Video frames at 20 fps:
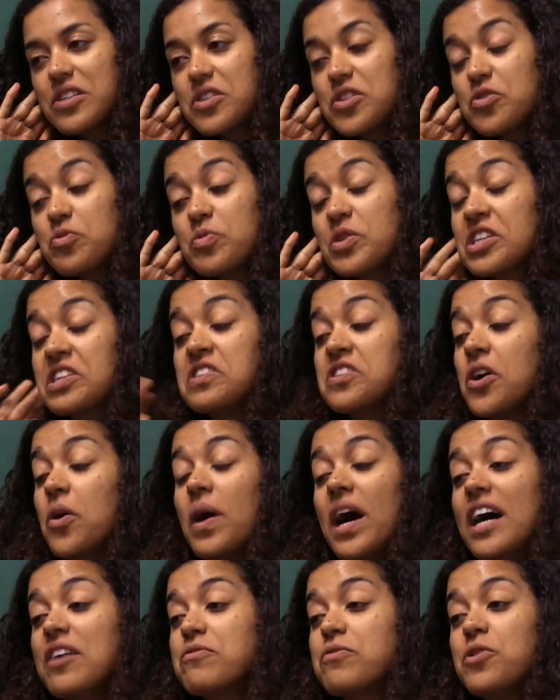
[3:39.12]
you really
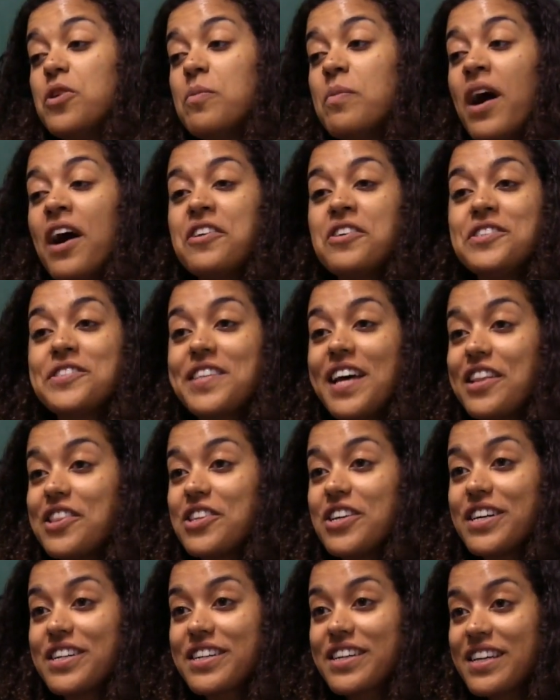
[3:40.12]
don't have role models that
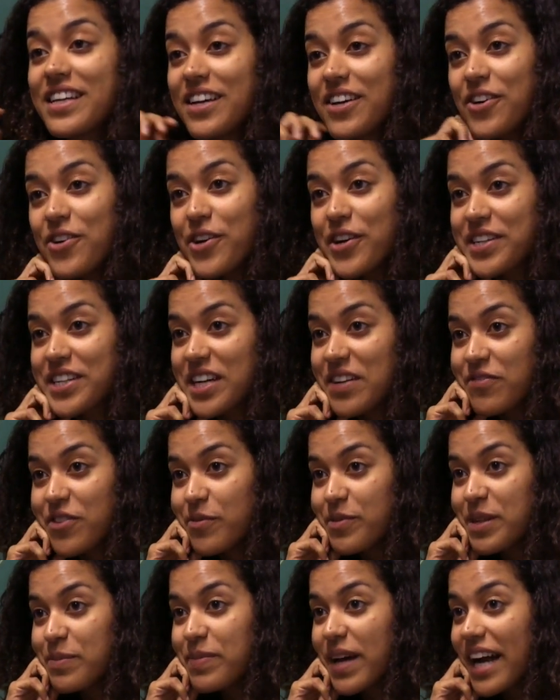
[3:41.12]
look or come
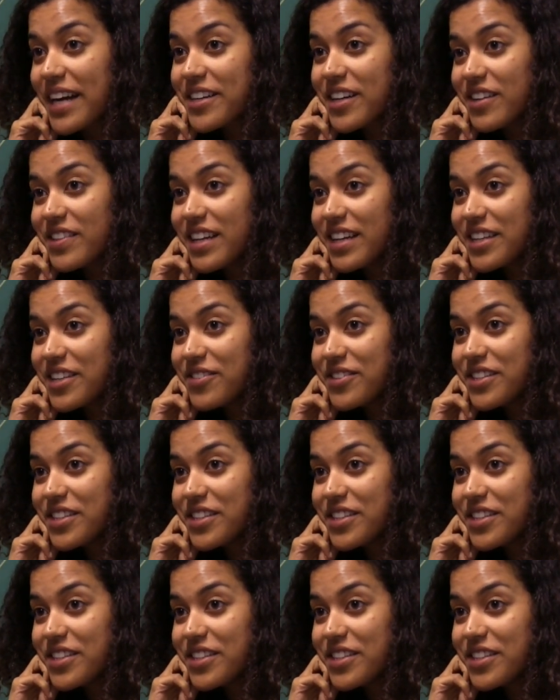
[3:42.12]
from any background that you